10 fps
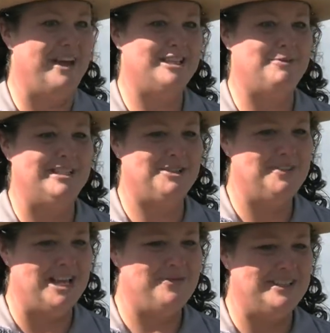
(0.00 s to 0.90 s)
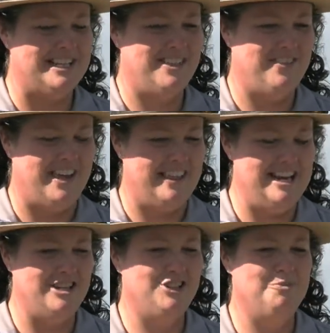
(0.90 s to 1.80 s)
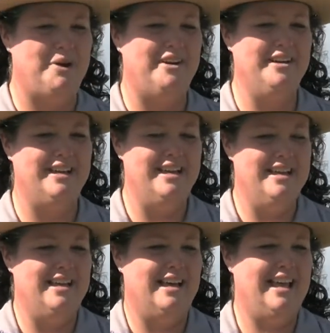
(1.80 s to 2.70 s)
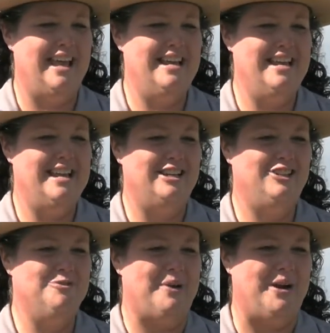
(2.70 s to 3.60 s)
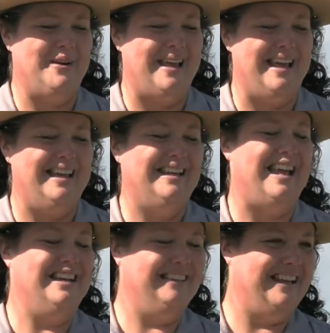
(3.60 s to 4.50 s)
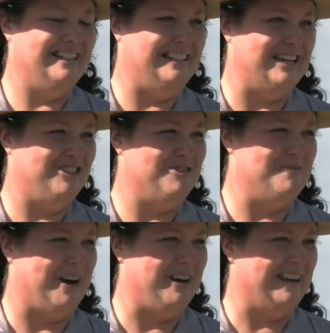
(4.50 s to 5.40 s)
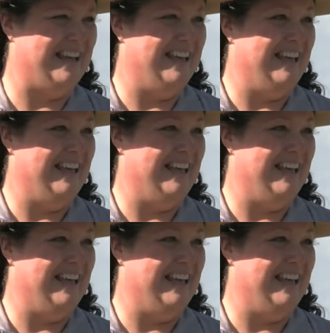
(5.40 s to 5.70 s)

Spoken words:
Spent some time at Death Valley National Park, Acadia National Park, and Canyonlands National Park.